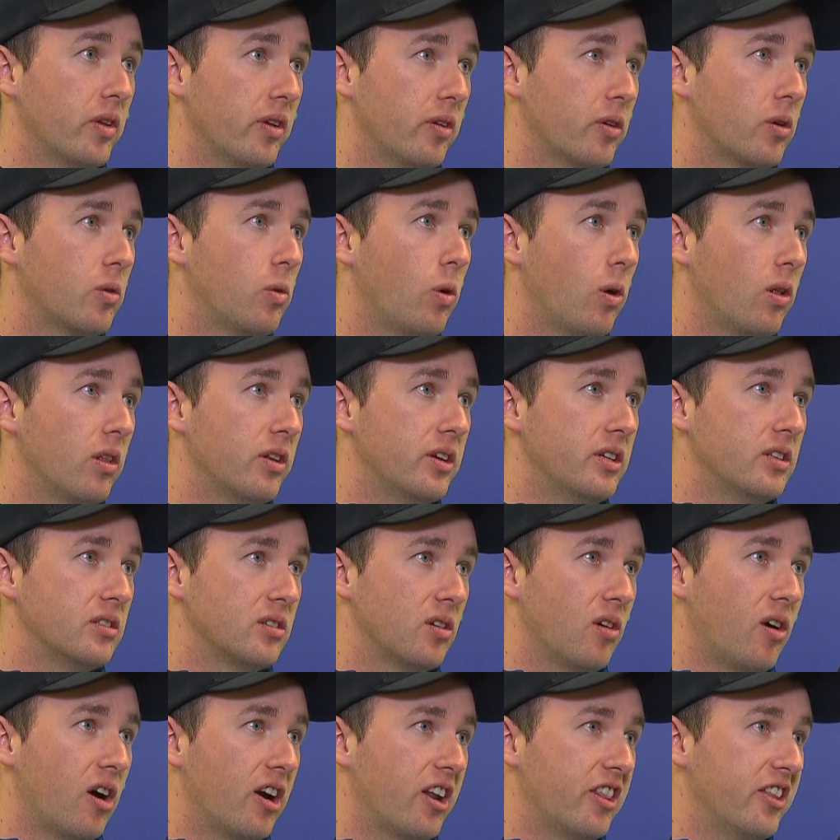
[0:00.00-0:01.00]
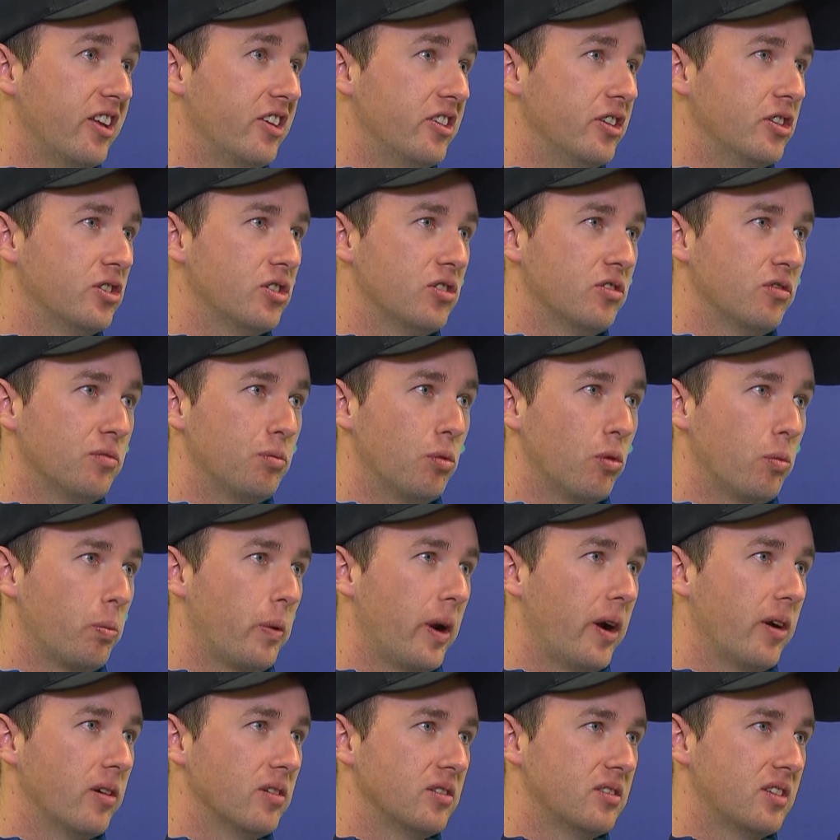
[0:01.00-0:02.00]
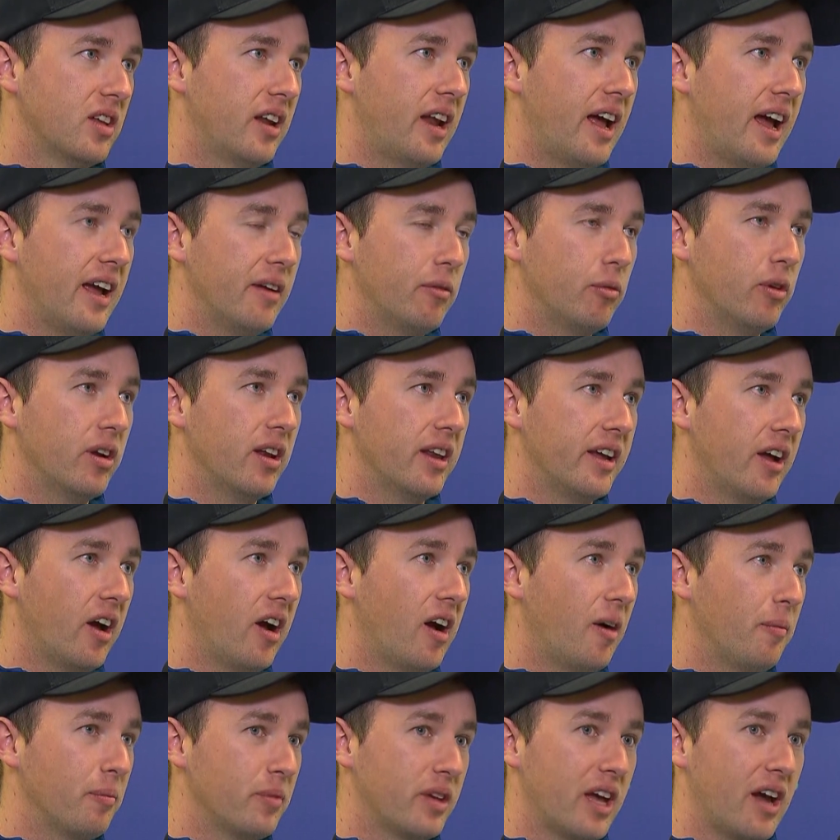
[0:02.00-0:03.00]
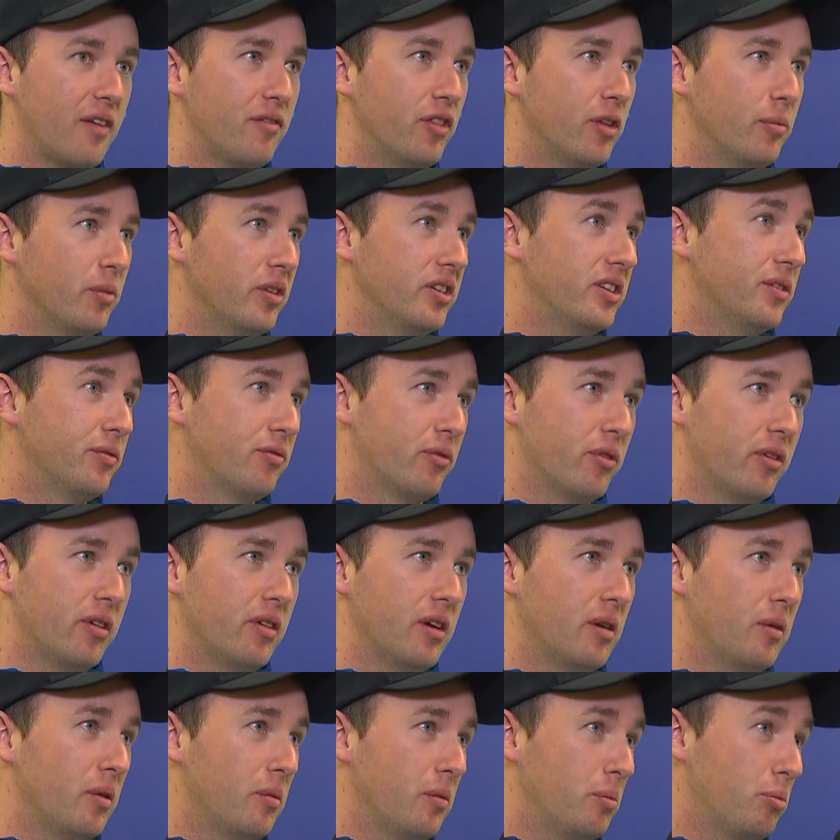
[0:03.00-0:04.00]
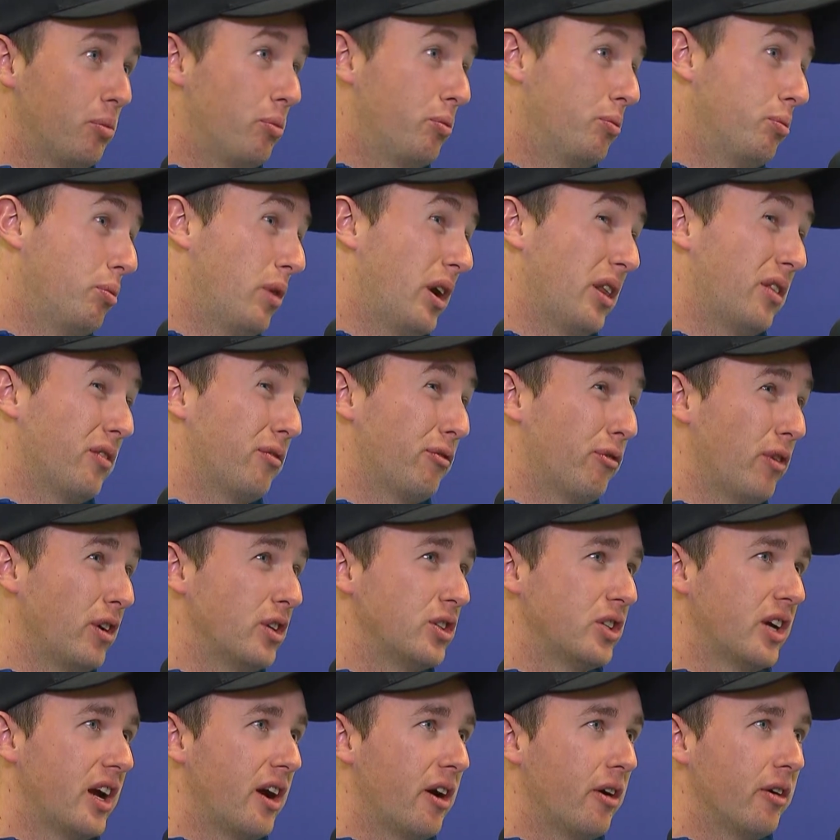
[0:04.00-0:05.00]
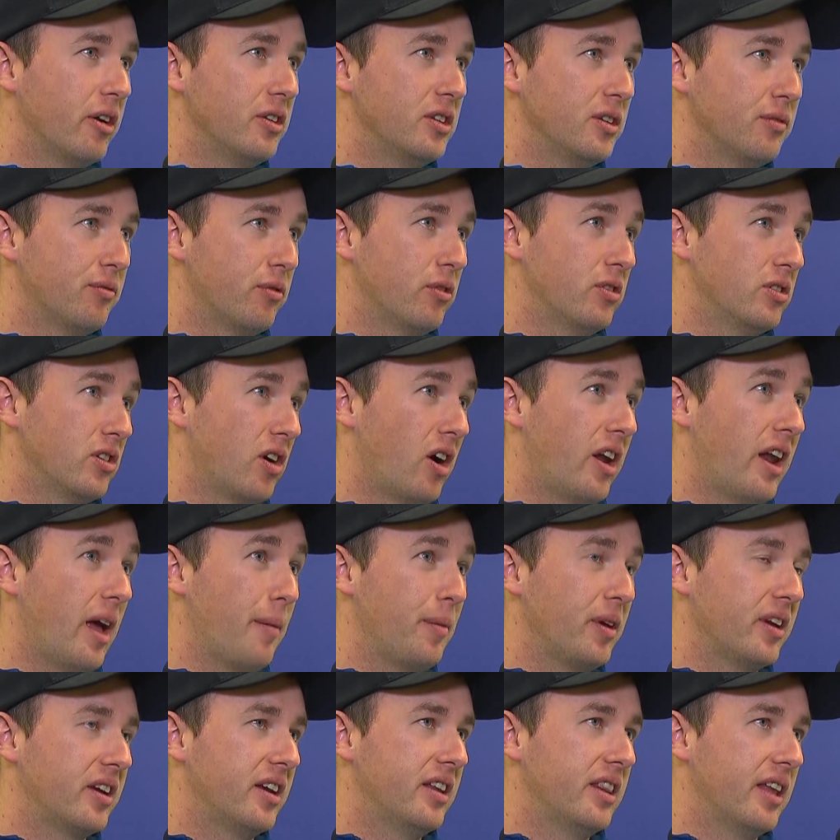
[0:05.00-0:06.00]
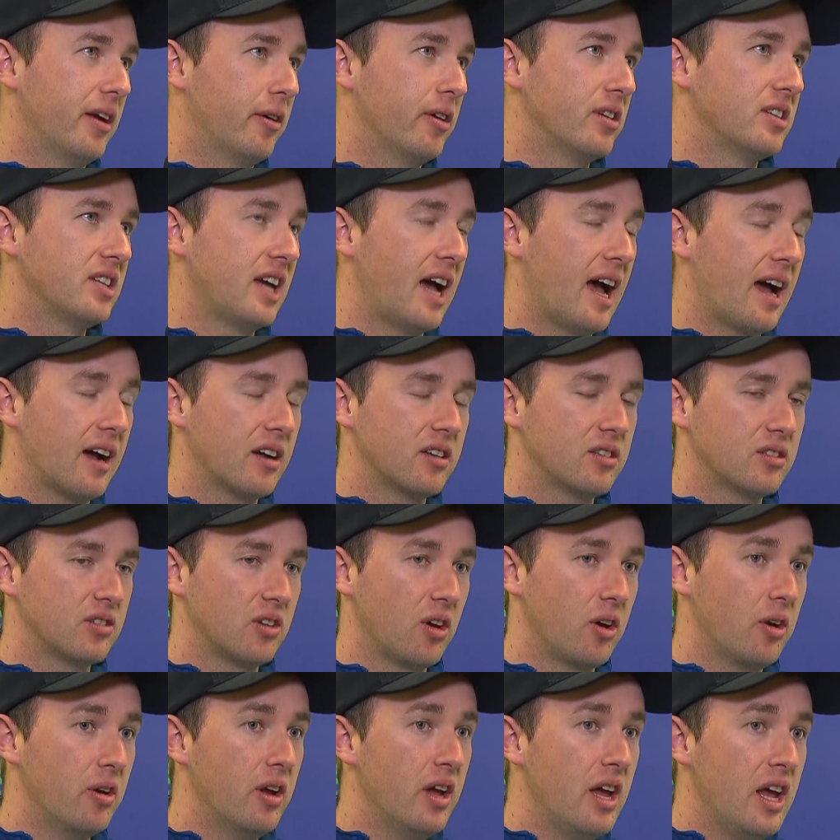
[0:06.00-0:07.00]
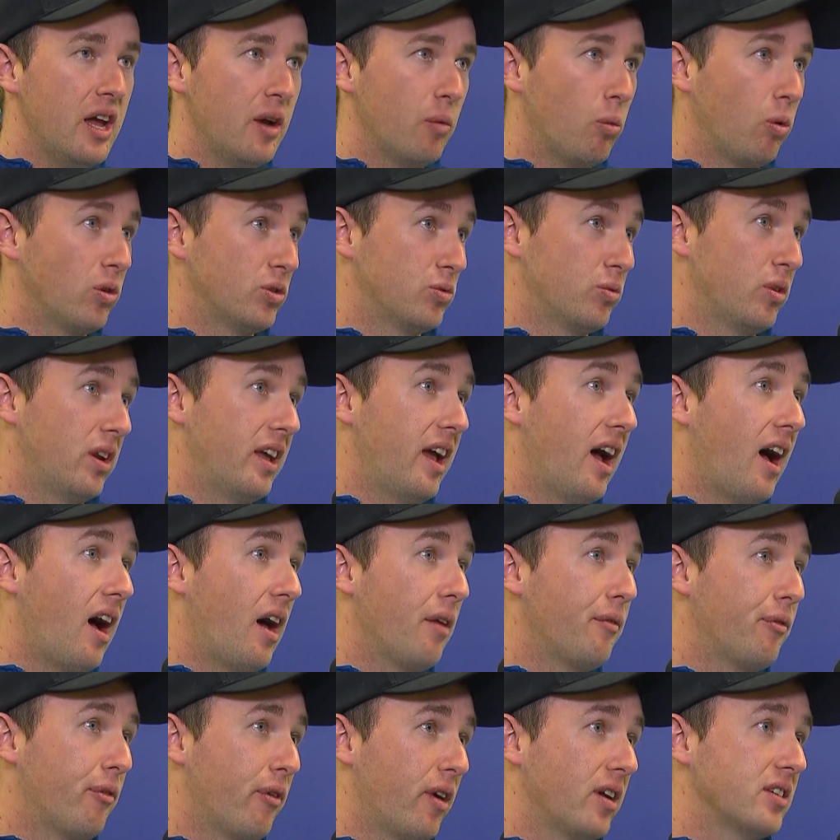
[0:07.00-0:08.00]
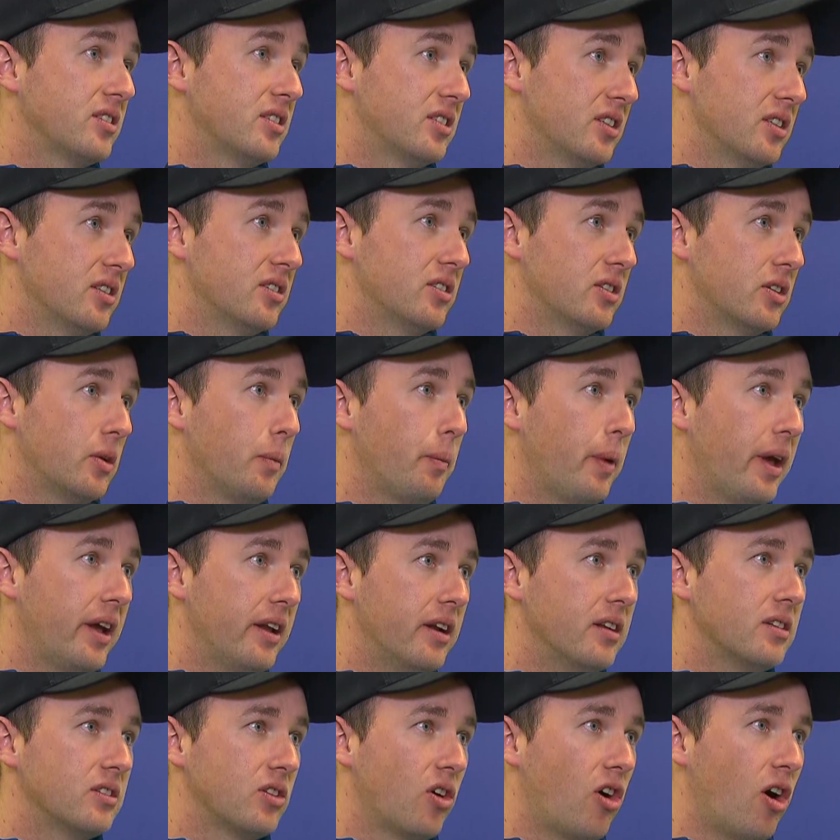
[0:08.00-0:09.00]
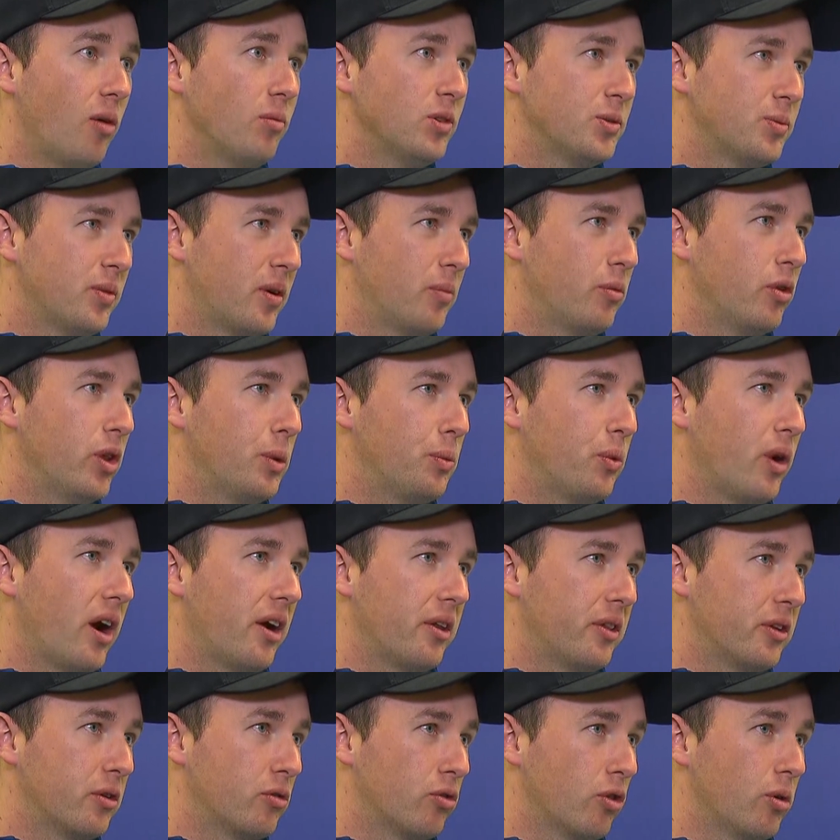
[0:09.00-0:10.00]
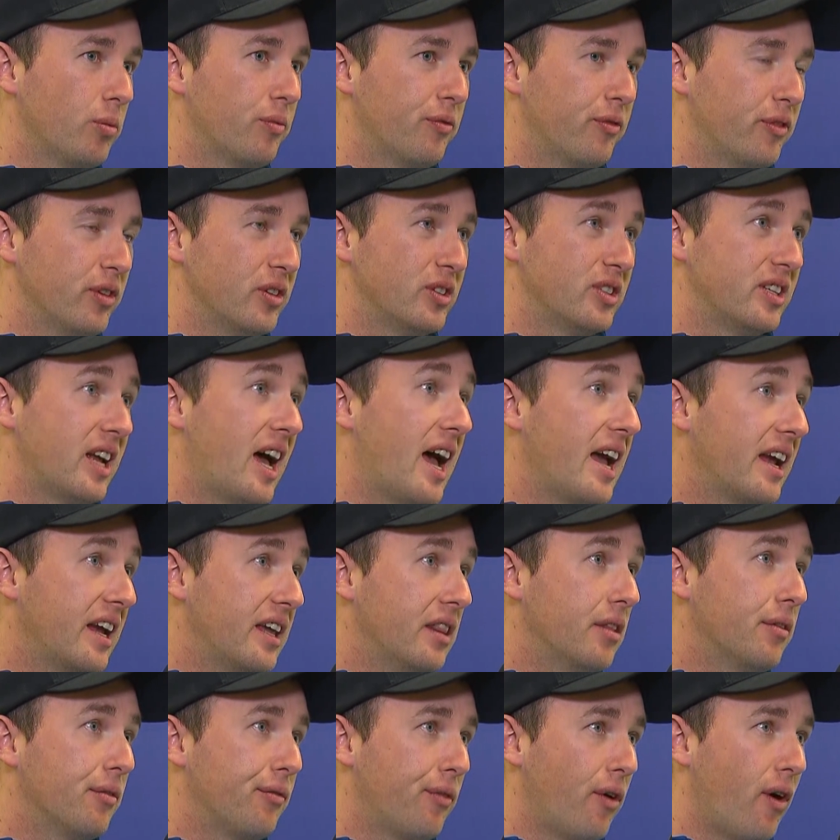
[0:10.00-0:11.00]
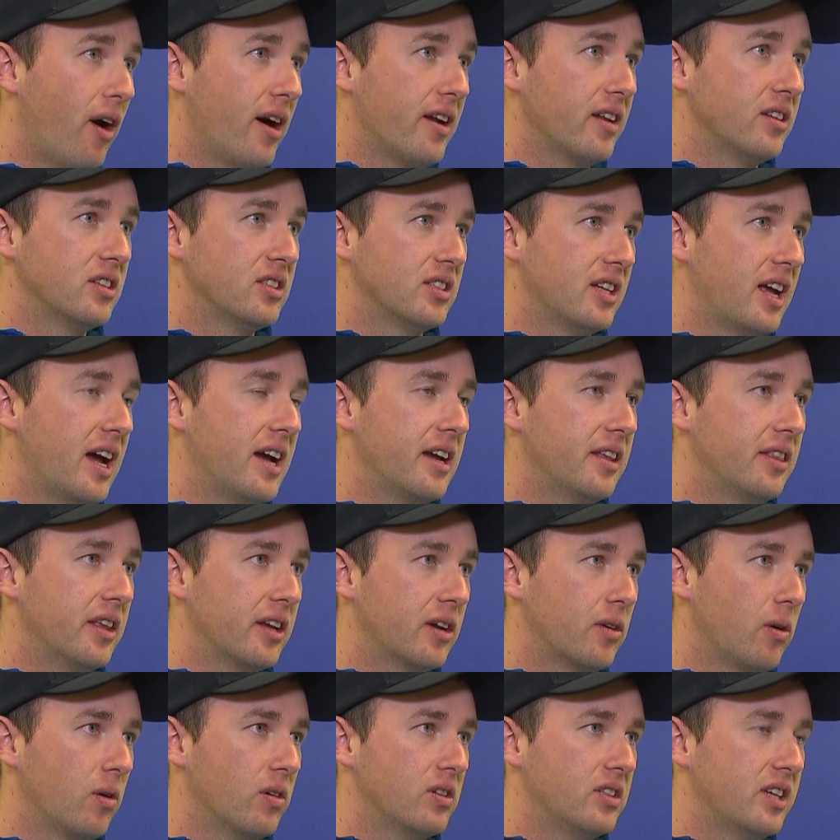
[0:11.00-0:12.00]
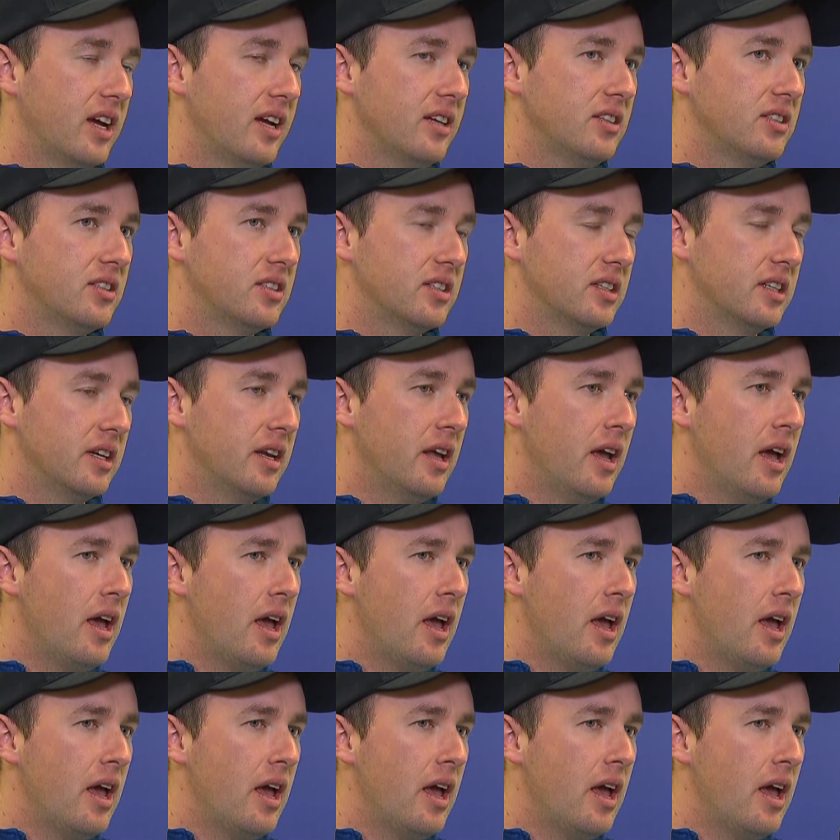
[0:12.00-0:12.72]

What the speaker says: They're a quality side, and the addition of Brooke Paris today really gave them a different breath of fresh air and a different dynamic in their attack. So it was really hard for us to compete at times, but I'm really proud of the group for staying in the fight and staying in the contest. And